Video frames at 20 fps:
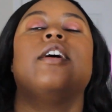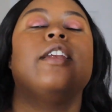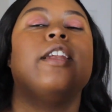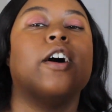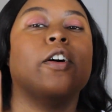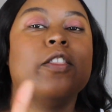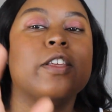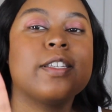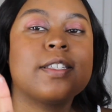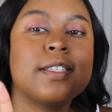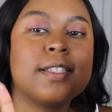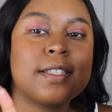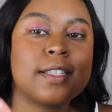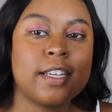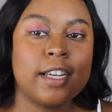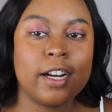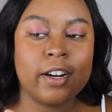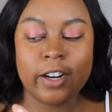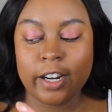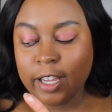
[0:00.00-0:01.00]
Now this is
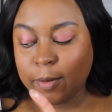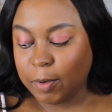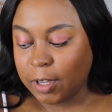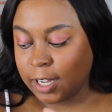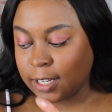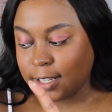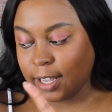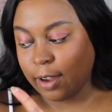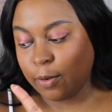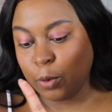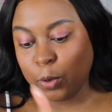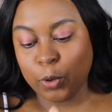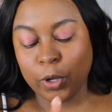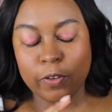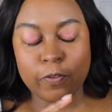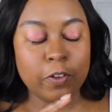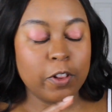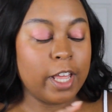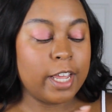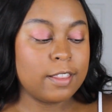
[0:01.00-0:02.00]
scary because I
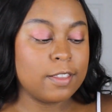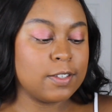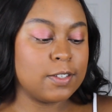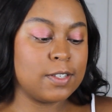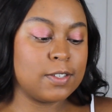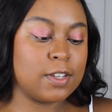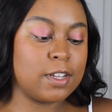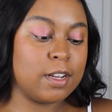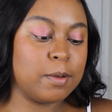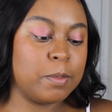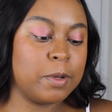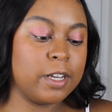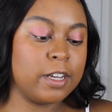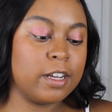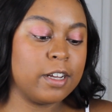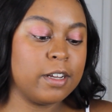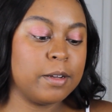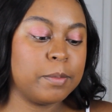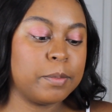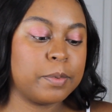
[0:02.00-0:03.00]
really feel like this is gonna pick
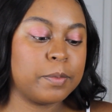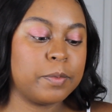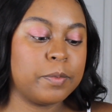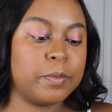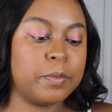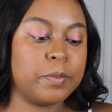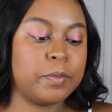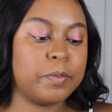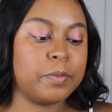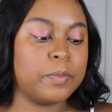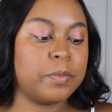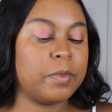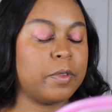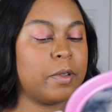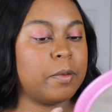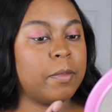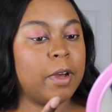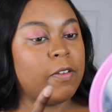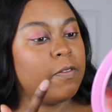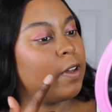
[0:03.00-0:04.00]
up
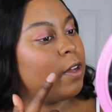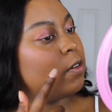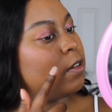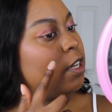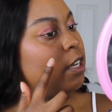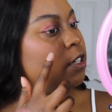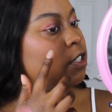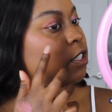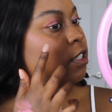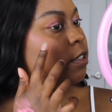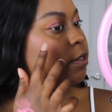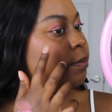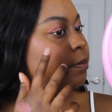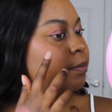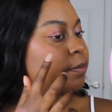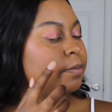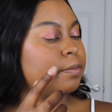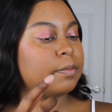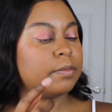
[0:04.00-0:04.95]
my foundation.